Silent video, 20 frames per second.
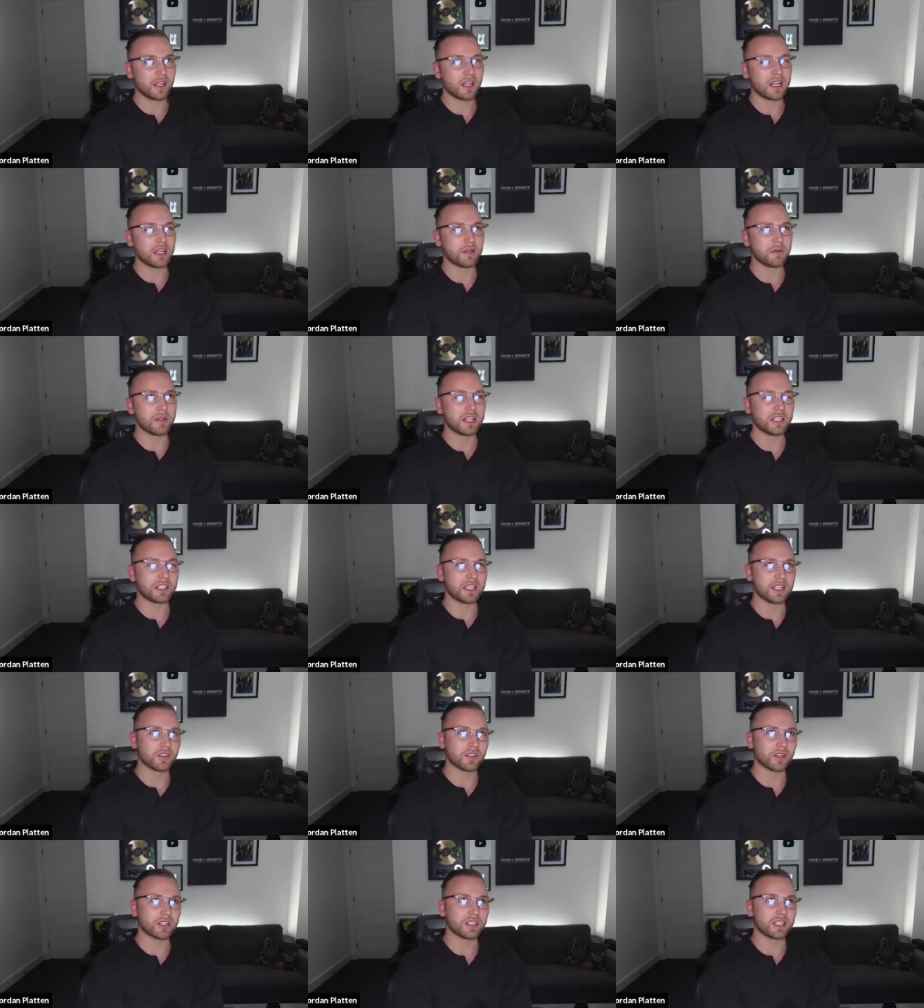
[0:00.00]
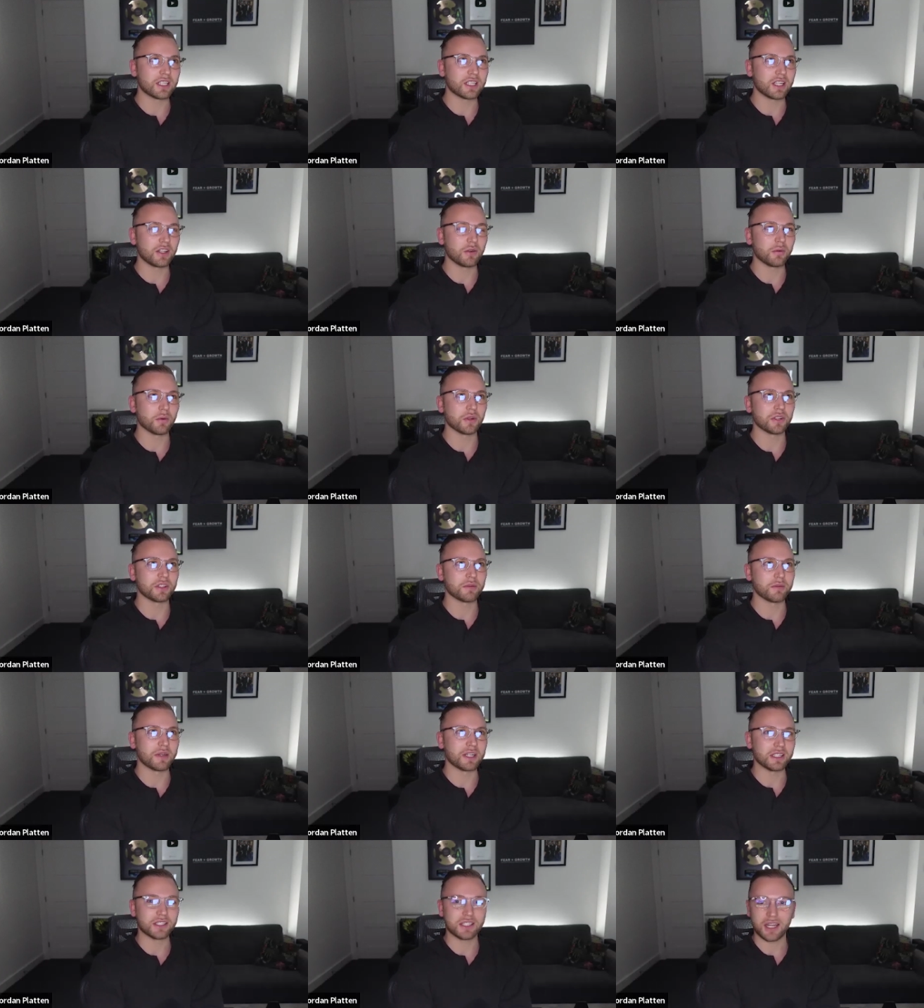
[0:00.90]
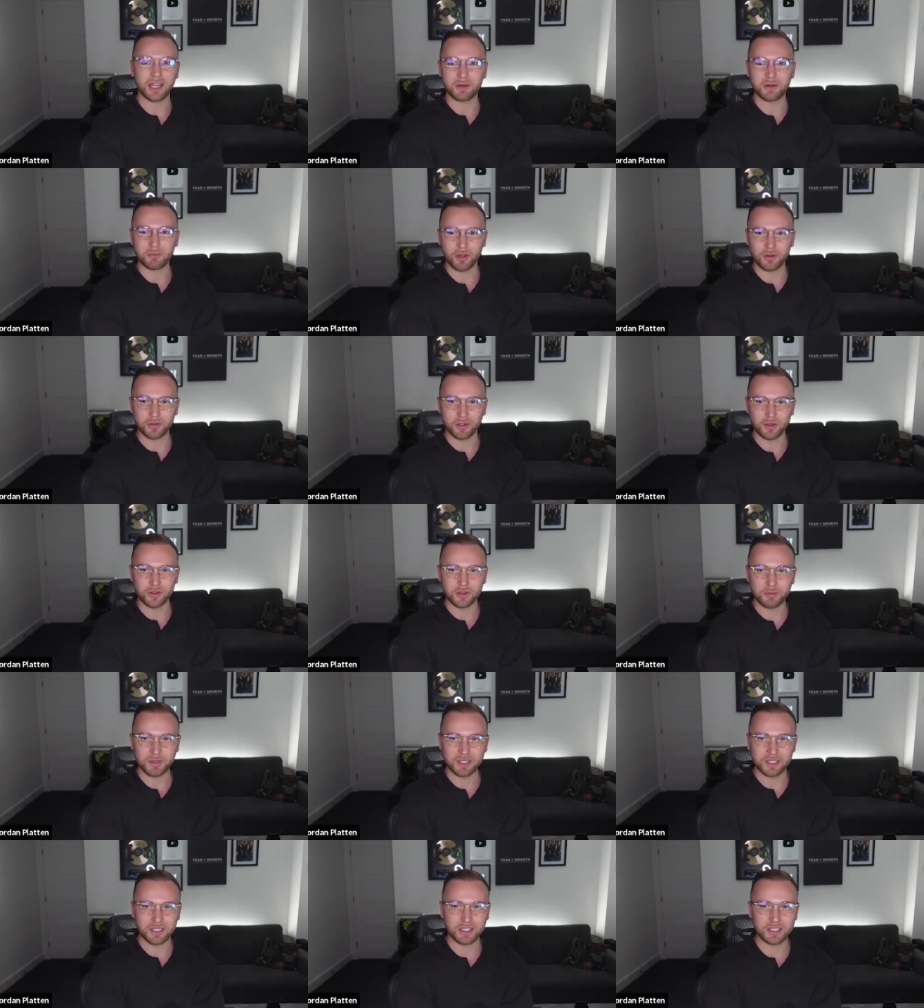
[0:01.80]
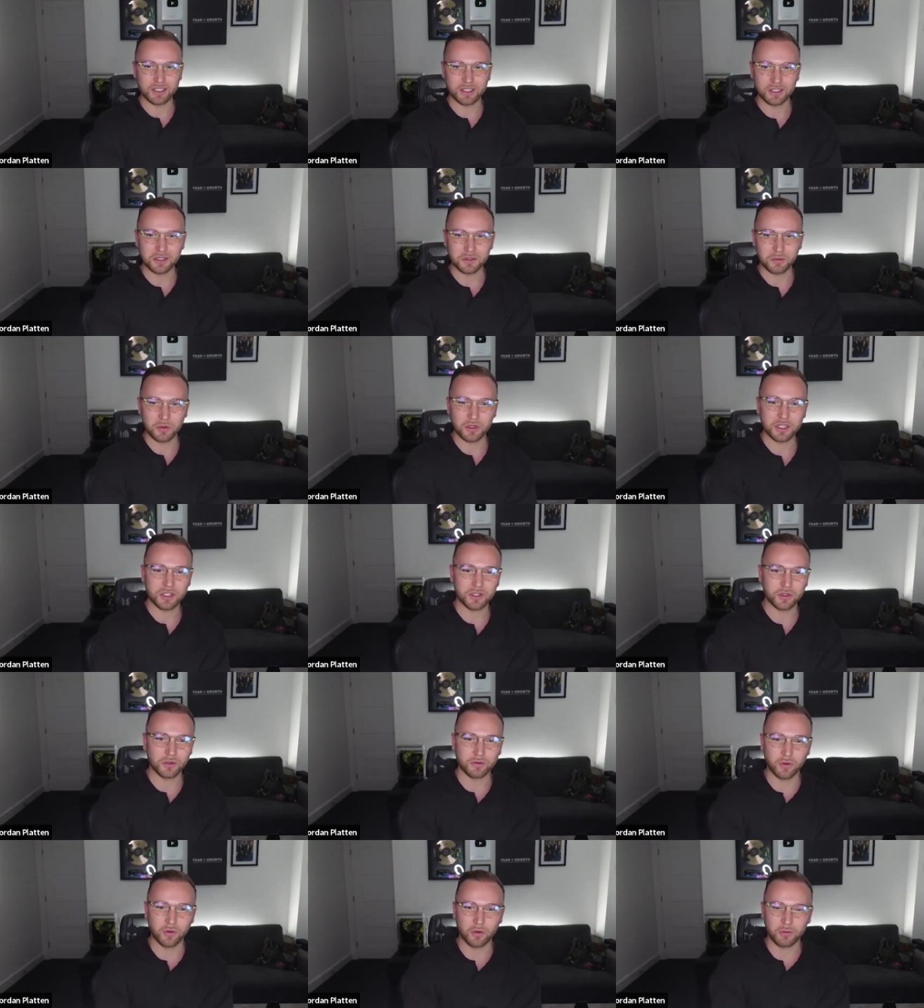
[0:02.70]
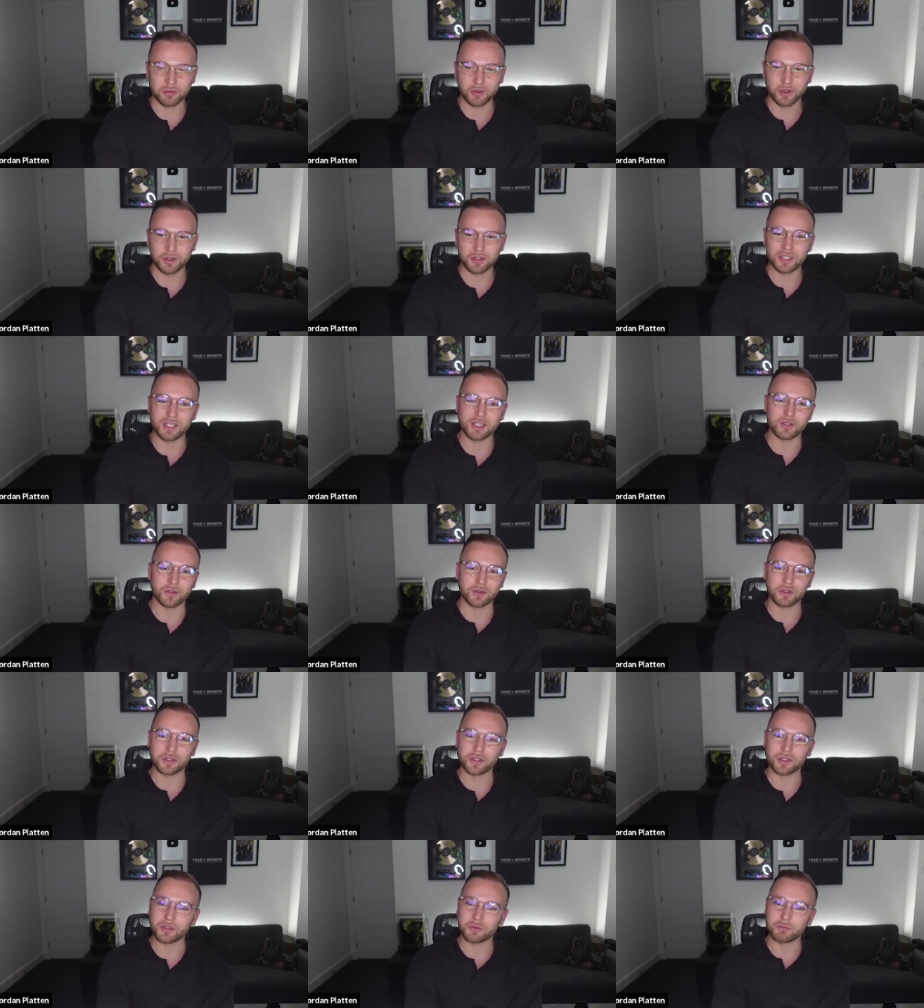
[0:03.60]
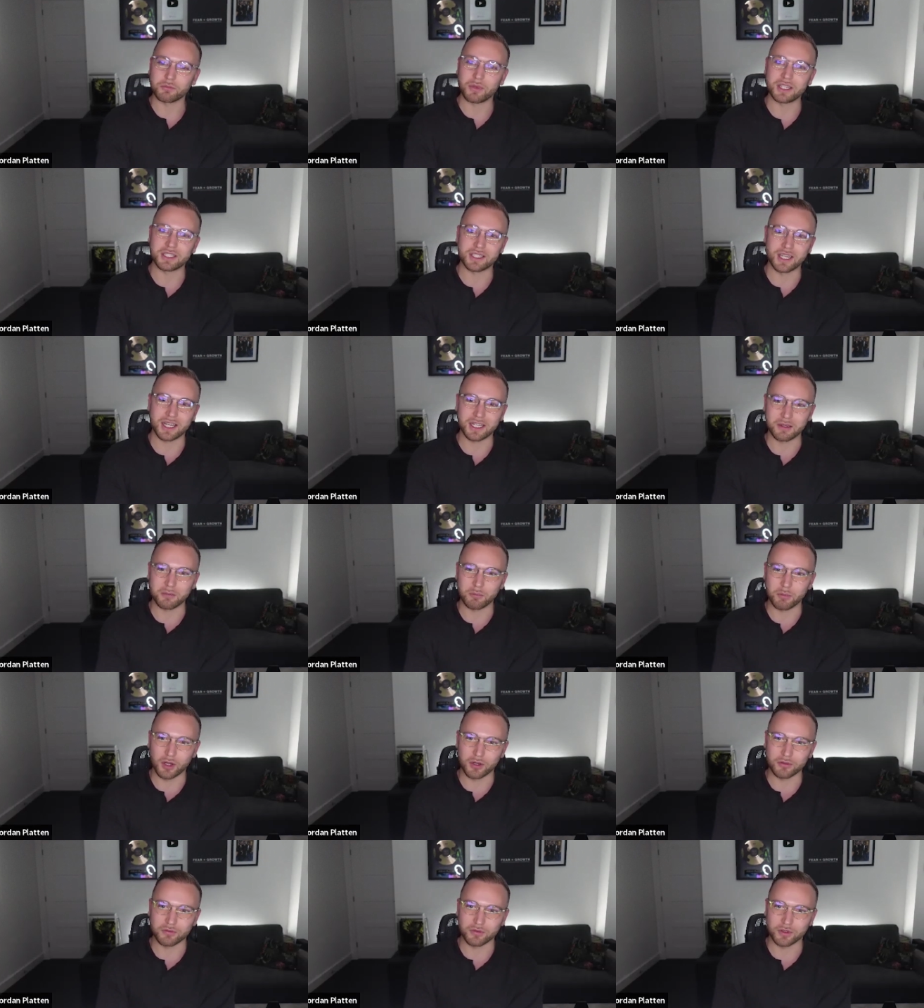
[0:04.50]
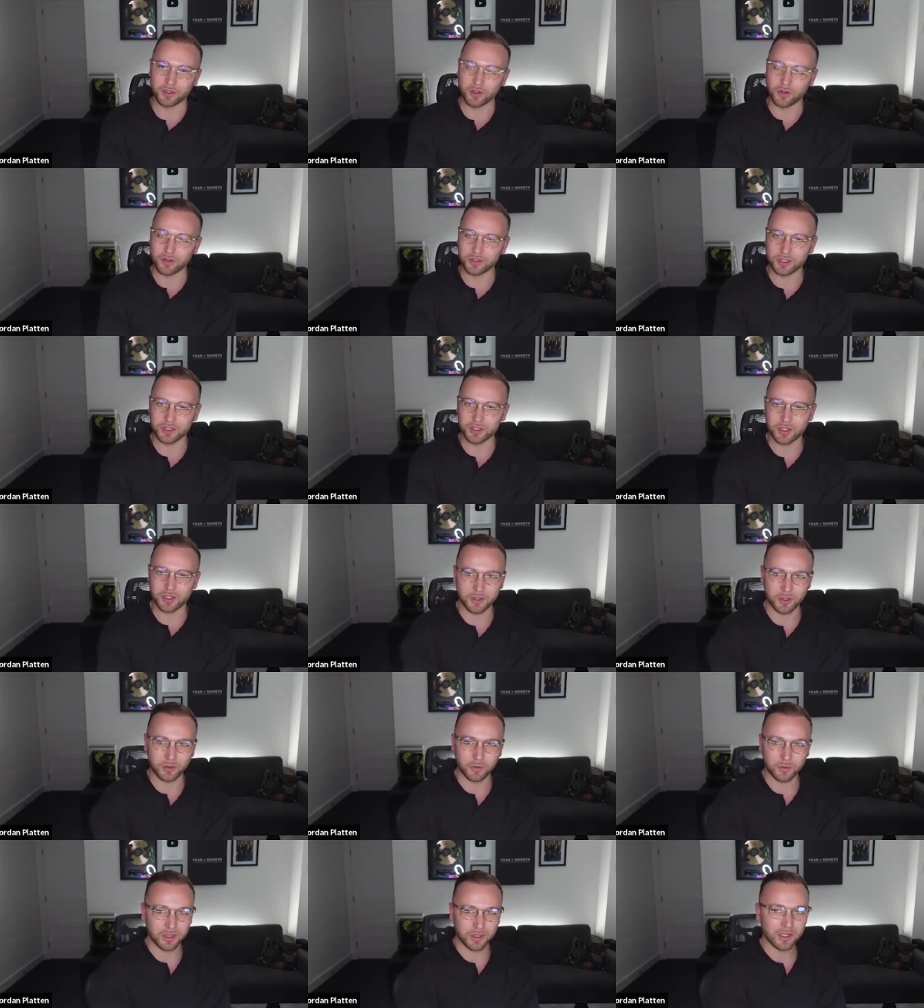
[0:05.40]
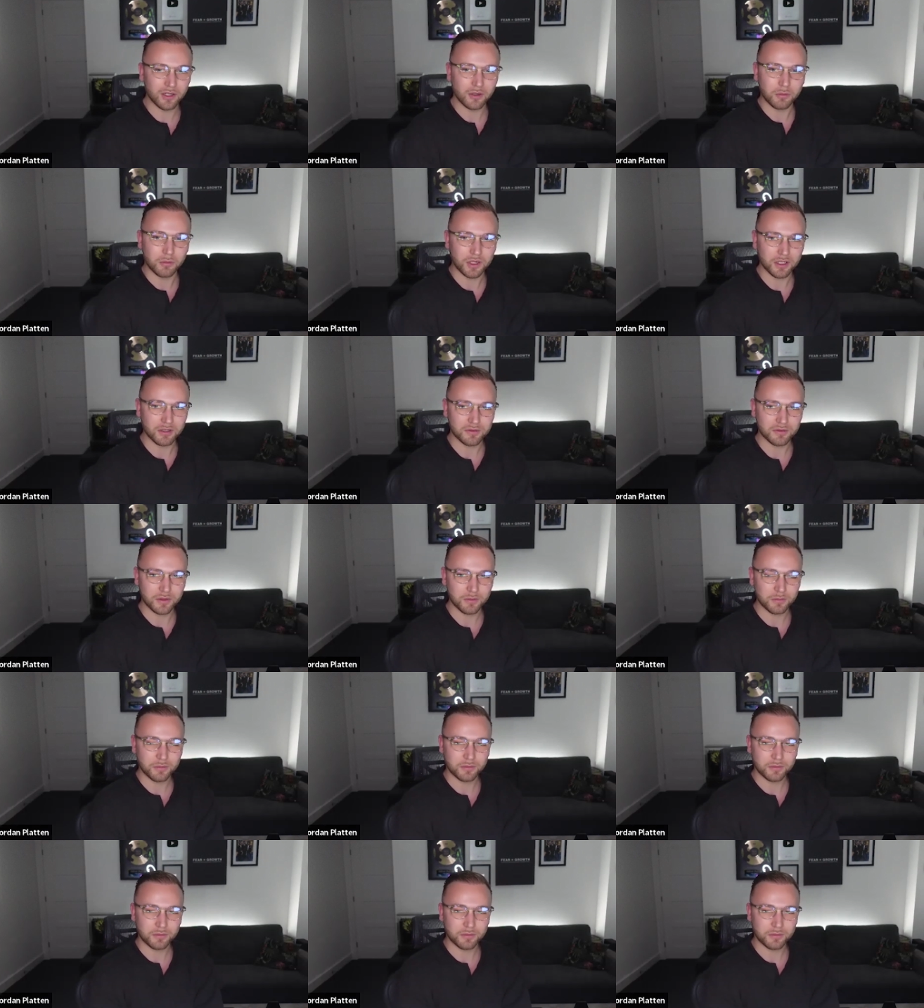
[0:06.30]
It's interesting that you want to maintain both of those businesses. What is your thought process on maintaining both and not just going all in on one of them?